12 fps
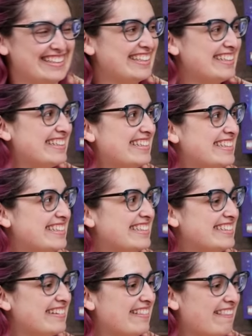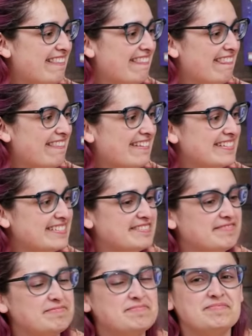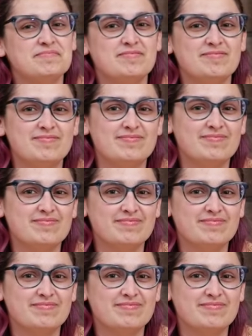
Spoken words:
[no speech]